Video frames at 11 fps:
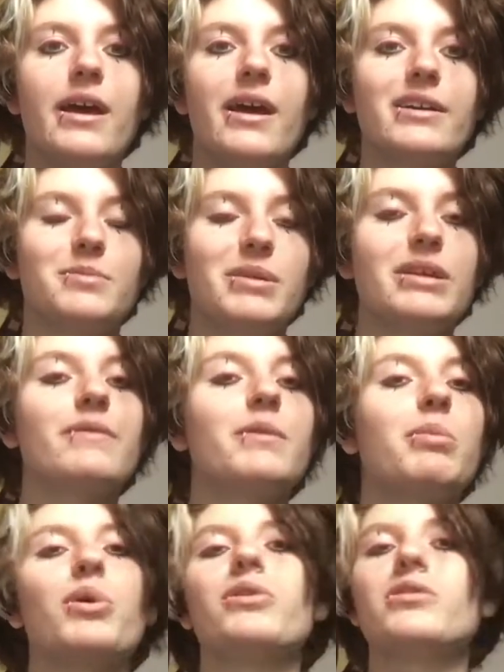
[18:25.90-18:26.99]
Speaking of the
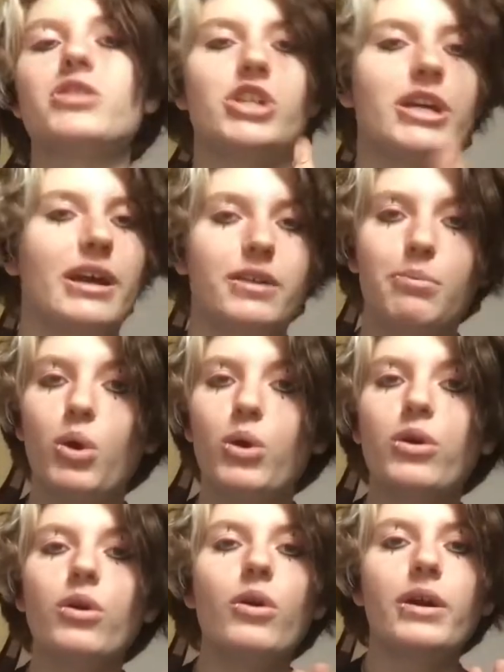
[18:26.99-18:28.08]
portal, check out the portal,